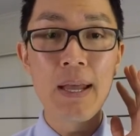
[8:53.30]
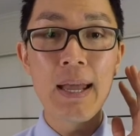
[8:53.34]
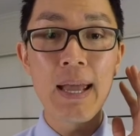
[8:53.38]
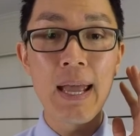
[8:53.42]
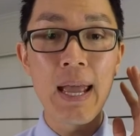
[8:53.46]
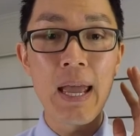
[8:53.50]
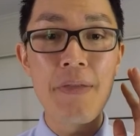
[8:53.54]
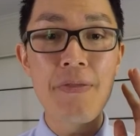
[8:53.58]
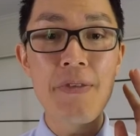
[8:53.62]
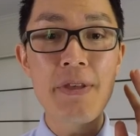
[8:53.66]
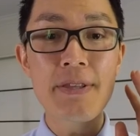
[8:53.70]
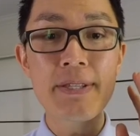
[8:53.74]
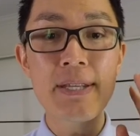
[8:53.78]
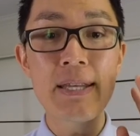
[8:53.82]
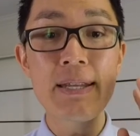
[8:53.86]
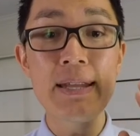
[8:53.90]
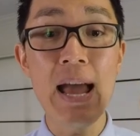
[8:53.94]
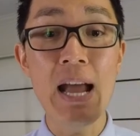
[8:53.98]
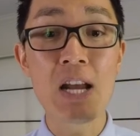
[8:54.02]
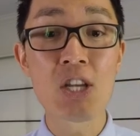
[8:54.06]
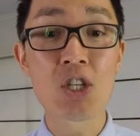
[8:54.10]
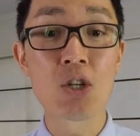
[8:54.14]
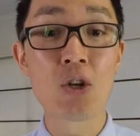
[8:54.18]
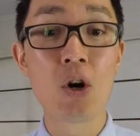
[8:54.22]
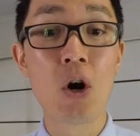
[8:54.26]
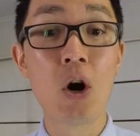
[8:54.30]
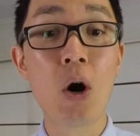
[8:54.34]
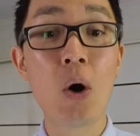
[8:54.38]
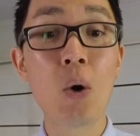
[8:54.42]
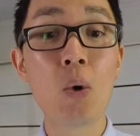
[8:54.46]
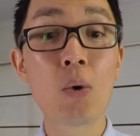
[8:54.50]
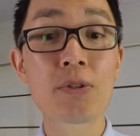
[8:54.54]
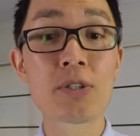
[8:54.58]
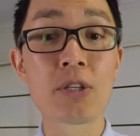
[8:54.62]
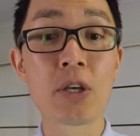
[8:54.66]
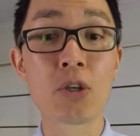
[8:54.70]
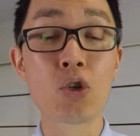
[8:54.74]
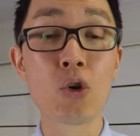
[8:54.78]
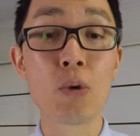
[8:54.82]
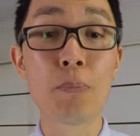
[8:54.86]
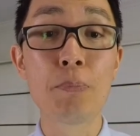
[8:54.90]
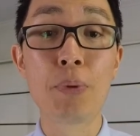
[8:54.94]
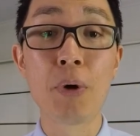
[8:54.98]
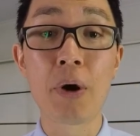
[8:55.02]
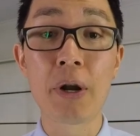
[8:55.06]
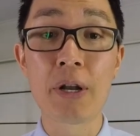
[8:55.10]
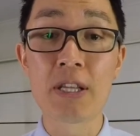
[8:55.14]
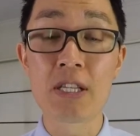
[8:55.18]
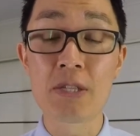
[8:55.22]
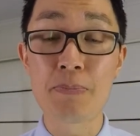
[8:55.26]
And this can actually alter your
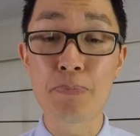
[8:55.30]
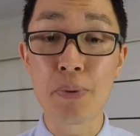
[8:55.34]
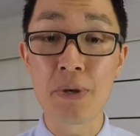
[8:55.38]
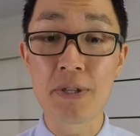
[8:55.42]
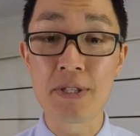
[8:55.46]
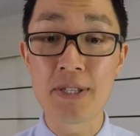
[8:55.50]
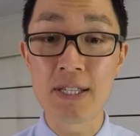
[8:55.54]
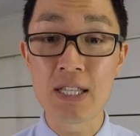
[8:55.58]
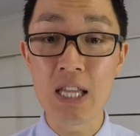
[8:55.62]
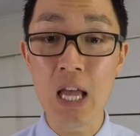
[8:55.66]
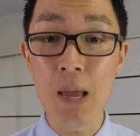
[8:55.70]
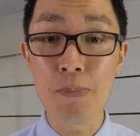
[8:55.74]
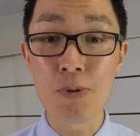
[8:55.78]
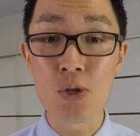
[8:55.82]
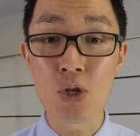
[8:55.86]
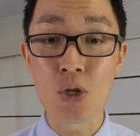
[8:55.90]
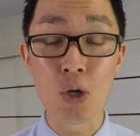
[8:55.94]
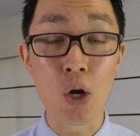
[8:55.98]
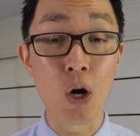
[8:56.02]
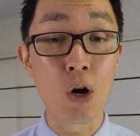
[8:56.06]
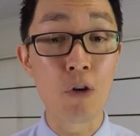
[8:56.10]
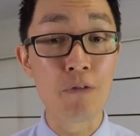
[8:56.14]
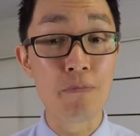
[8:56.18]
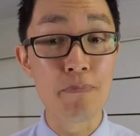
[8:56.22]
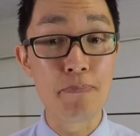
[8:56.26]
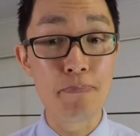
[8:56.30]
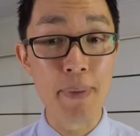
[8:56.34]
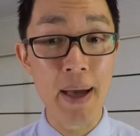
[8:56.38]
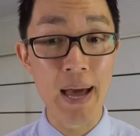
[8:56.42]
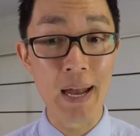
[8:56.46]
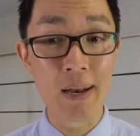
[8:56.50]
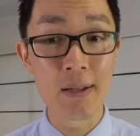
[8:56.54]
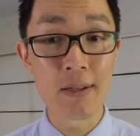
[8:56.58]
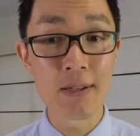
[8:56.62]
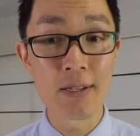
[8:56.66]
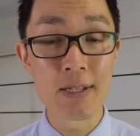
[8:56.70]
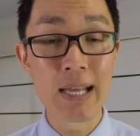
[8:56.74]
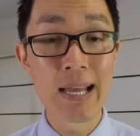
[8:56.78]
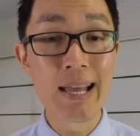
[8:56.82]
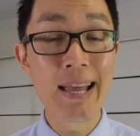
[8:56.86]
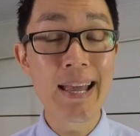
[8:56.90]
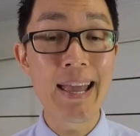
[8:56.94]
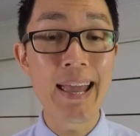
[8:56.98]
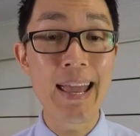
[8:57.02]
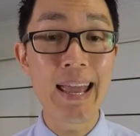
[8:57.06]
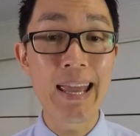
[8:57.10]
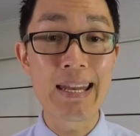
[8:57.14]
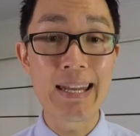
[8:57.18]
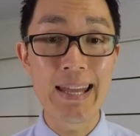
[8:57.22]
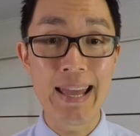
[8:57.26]
body's perception of balance
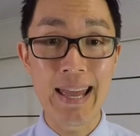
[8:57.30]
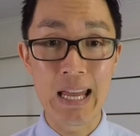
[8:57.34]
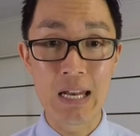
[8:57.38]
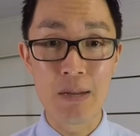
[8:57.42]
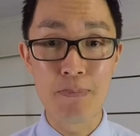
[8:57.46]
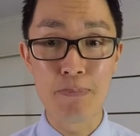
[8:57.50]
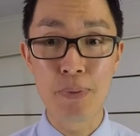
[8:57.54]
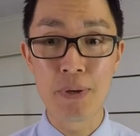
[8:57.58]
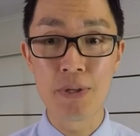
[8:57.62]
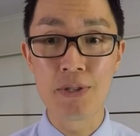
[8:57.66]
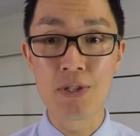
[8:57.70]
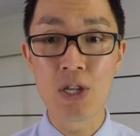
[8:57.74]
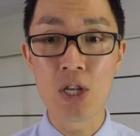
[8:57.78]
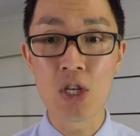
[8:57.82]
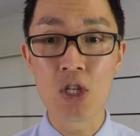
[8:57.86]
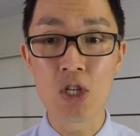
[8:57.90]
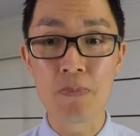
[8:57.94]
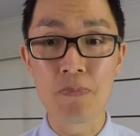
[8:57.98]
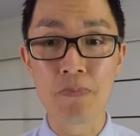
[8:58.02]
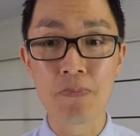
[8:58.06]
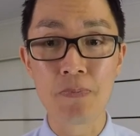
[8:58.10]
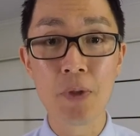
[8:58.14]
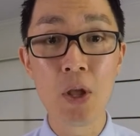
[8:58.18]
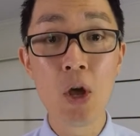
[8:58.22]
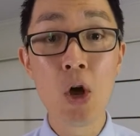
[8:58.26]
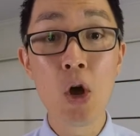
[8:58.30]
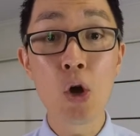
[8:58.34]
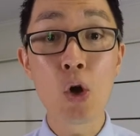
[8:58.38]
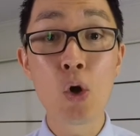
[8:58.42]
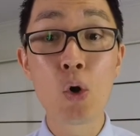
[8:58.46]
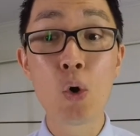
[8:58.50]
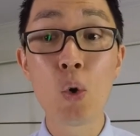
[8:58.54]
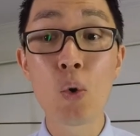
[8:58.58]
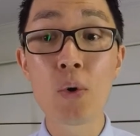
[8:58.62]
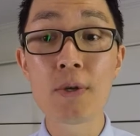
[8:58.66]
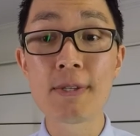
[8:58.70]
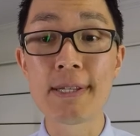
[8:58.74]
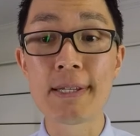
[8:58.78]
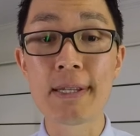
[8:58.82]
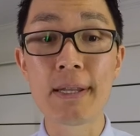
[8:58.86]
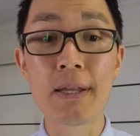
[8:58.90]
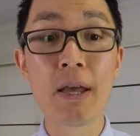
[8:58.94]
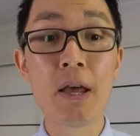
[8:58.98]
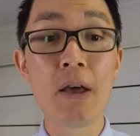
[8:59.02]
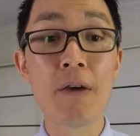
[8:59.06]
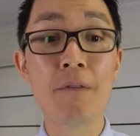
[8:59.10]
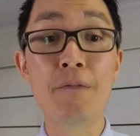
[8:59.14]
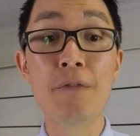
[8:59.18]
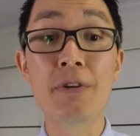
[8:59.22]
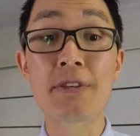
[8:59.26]
and head position, causing
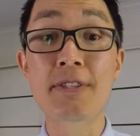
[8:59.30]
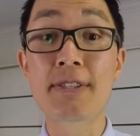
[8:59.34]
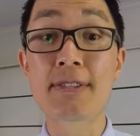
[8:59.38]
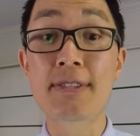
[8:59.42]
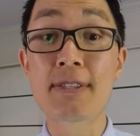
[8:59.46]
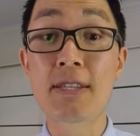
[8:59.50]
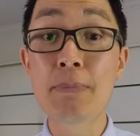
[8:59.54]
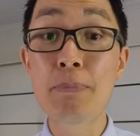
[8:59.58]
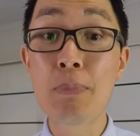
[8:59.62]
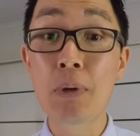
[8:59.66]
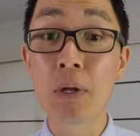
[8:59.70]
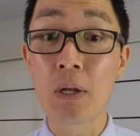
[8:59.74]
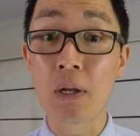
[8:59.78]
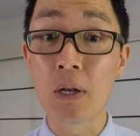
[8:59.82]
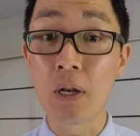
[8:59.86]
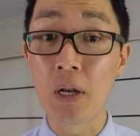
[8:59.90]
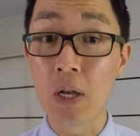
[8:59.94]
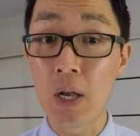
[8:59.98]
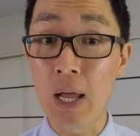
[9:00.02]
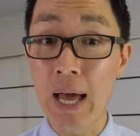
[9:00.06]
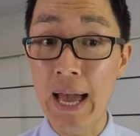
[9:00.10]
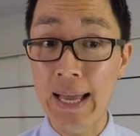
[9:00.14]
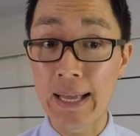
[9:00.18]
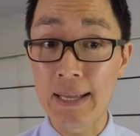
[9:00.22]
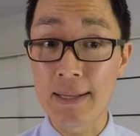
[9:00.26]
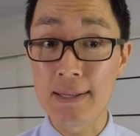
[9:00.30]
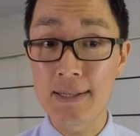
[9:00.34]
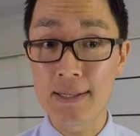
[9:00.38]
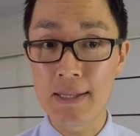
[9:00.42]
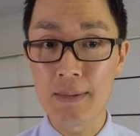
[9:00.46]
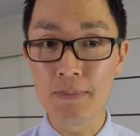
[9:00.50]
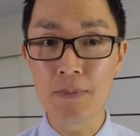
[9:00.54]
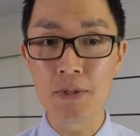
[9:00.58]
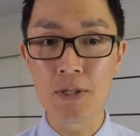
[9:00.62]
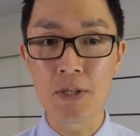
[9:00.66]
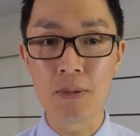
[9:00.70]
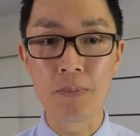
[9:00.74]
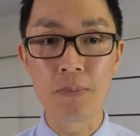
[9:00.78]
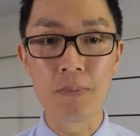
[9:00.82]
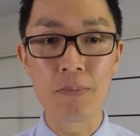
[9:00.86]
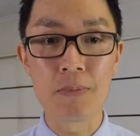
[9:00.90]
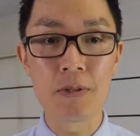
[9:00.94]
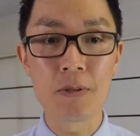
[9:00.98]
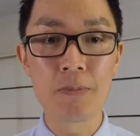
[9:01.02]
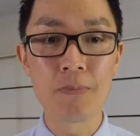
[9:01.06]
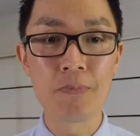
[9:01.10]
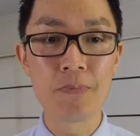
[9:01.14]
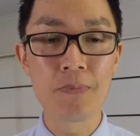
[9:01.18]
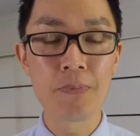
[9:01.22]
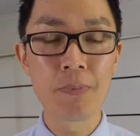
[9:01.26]
vestibular like
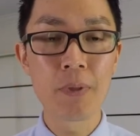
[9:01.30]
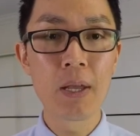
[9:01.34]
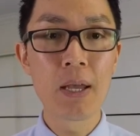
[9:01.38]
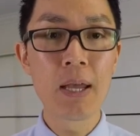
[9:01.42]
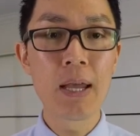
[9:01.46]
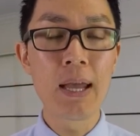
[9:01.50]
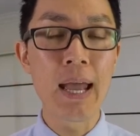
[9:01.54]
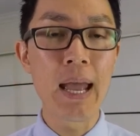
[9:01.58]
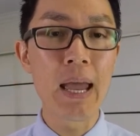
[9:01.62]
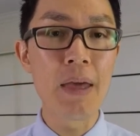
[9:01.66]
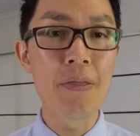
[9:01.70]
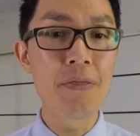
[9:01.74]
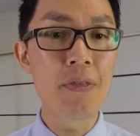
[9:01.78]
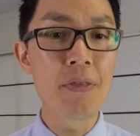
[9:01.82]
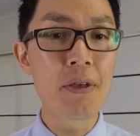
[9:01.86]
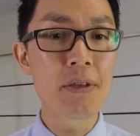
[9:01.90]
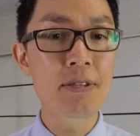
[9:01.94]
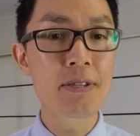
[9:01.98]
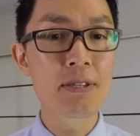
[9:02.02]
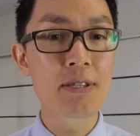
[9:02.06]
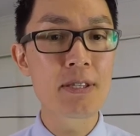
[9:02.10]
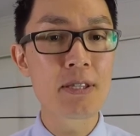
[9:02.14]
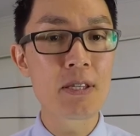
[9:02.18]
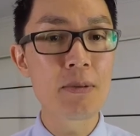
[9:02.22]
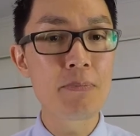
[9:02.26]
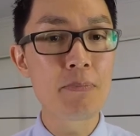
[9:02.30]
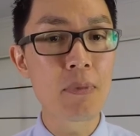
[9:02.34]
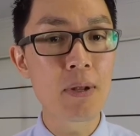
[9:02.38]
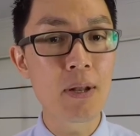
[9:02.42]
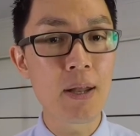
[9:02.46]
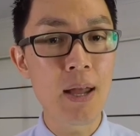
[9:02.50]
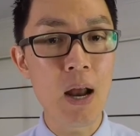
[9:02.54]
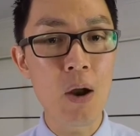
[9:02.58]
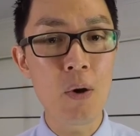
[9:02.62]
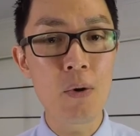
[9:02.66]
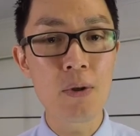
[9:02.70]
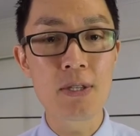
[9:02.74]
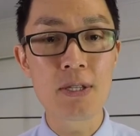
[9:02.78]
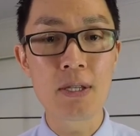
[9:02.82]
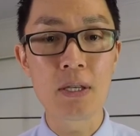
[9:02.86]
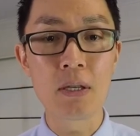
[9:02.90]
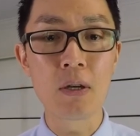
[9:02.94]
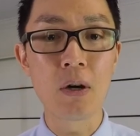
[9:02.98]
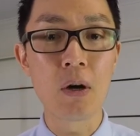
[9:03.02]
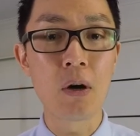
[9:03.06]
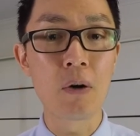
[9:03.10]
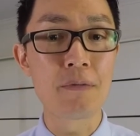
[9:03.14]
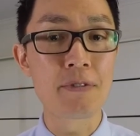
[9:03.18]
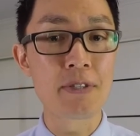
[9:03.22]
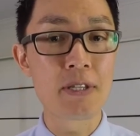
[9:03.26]
symptoms. And this similarity
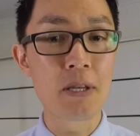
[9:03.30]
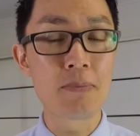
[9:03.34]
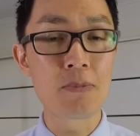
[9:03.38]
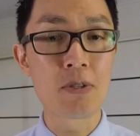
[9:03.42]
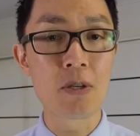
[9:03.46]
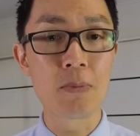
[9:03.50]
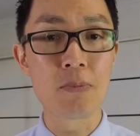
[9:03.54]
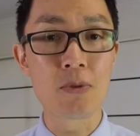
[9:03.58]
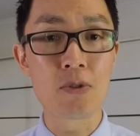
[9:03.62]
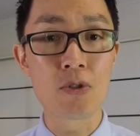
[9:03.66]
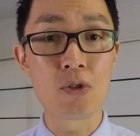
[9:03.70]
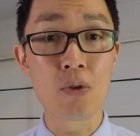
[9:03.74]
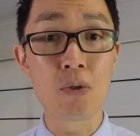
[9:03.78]
of symptoms to